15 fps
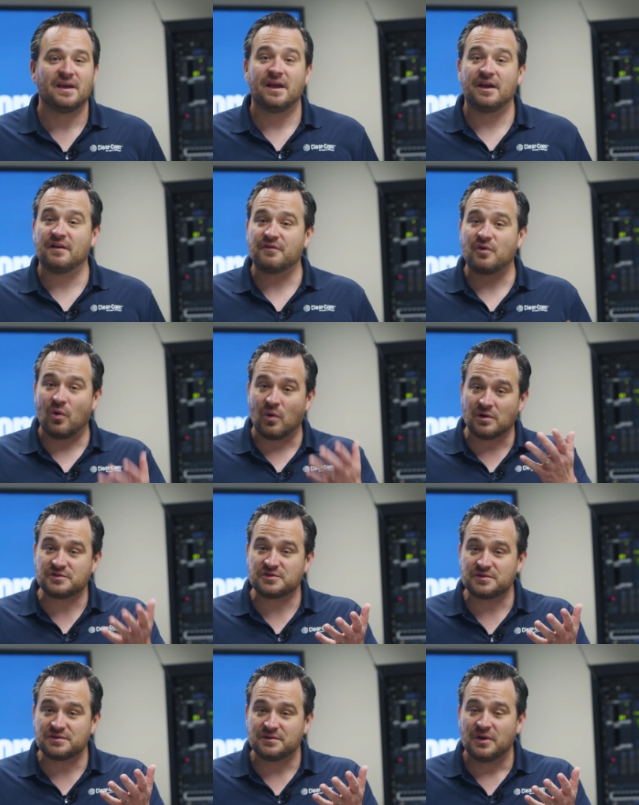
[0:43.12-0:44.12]
And of
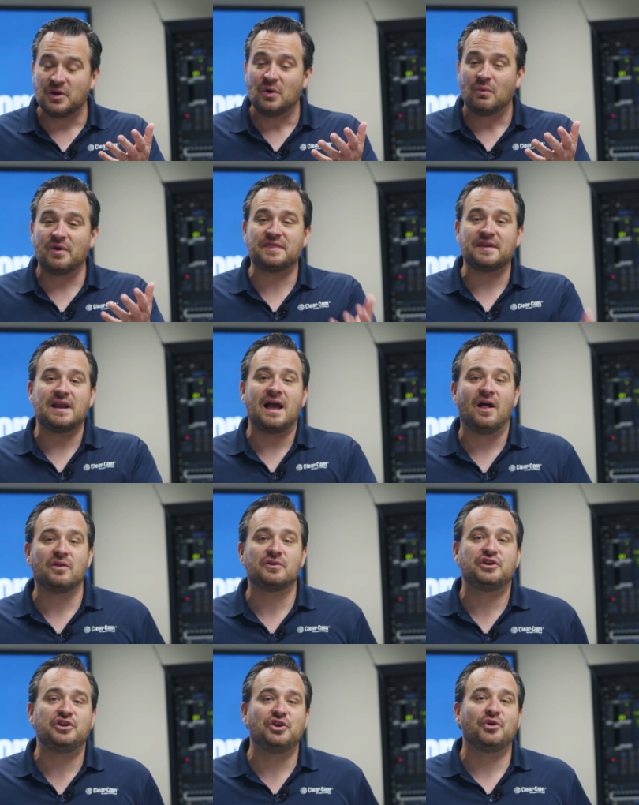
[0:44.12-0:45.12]
course, with an
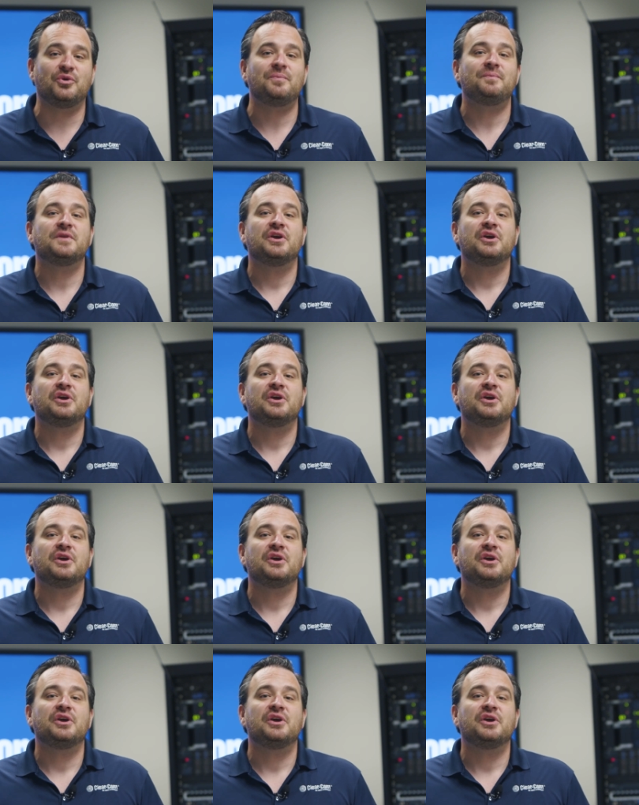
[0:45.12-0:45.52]
LQ,